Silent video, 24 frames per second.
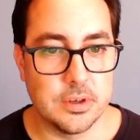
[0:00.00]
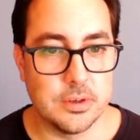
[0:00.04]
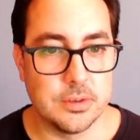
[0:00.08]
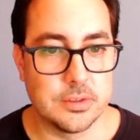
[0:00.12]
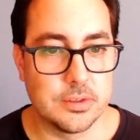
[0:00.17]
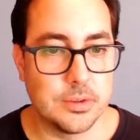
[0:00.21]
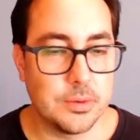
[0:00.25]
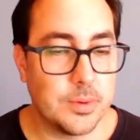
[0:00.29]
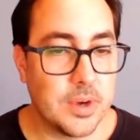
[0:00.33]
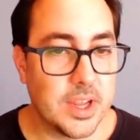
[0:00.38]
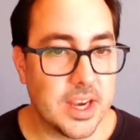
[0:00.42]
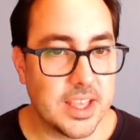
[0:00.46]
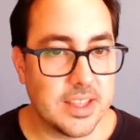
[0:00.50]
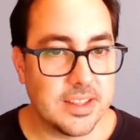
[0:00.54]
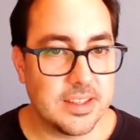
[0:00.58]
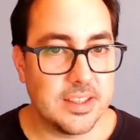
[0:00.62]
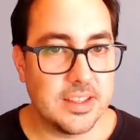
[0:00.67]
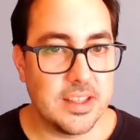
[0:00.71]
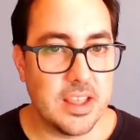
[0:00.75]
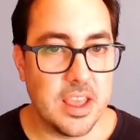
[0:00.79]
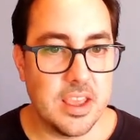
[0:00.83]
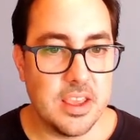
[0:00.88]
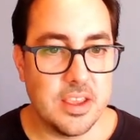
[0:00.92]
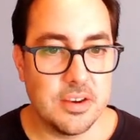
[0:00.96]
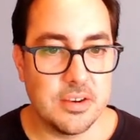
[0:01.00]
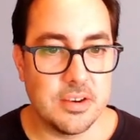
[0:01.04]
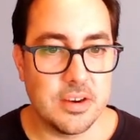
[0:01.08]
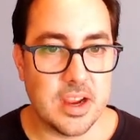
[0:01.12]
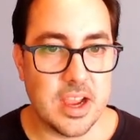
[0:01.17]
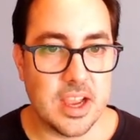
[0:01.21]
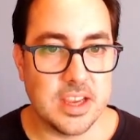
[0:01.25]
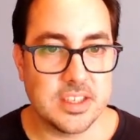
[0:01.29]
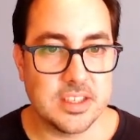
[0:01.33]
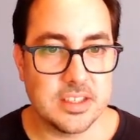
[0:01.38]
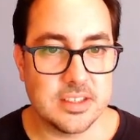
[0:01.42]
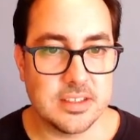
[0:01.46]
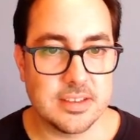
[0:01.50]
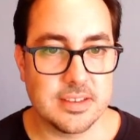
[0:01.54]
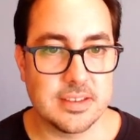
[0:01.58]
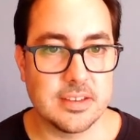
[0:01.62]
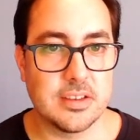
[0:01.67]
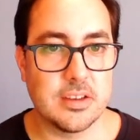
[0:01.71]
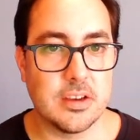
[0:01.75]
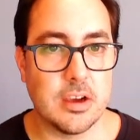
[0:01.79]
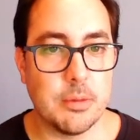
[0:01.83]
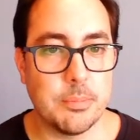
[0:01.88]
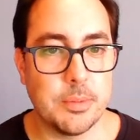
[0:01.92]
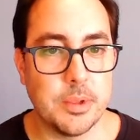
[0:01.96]
So what I did here, I just
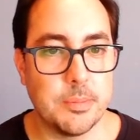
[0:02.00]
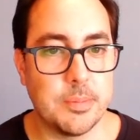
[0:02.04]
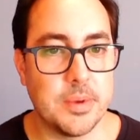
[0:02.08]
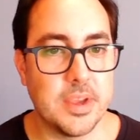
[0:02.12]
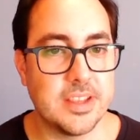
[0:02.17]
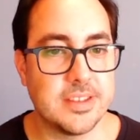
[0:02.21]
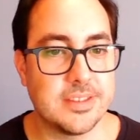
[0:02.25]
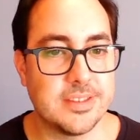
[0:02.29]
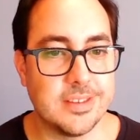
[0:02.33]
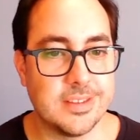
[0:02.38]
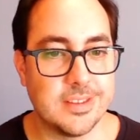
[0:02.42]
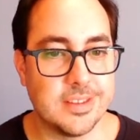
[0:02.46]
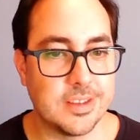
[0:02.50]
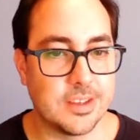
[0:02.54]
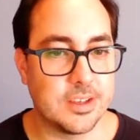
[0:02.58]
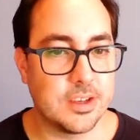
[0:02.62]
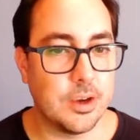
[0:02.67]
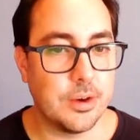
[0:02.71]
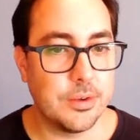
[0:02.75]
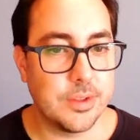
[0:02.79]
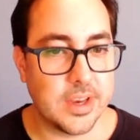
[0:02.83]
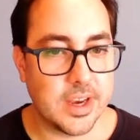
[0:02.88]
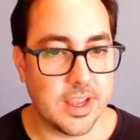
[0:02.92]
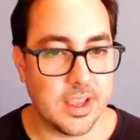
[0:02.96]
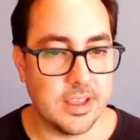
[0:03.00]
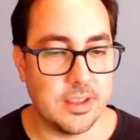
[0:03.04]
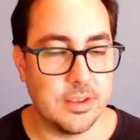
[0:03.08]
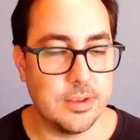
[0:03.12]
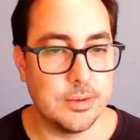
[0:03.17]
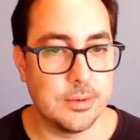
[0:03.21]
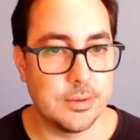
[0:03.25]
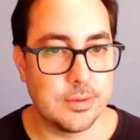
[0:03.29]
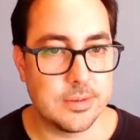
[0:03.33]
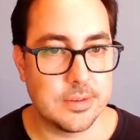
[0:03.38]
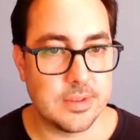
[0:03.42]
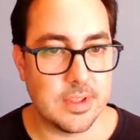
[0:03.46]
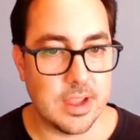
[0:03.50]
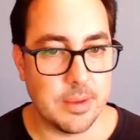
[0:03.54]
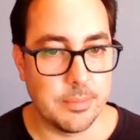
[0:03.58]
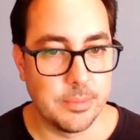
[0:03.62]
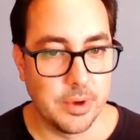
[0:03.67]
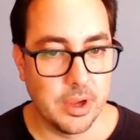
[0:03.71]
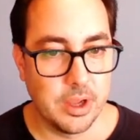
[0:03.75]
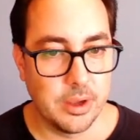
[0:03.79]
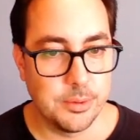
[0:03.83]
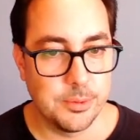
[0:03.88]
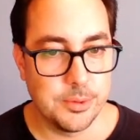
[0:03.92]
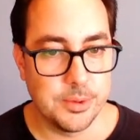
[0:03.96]
copy pasted the code that I used
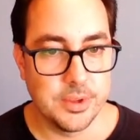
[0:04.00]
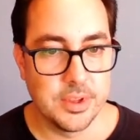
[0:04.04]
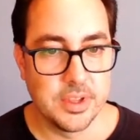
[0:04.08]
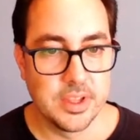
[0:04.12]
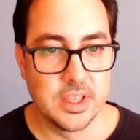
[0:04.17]
above,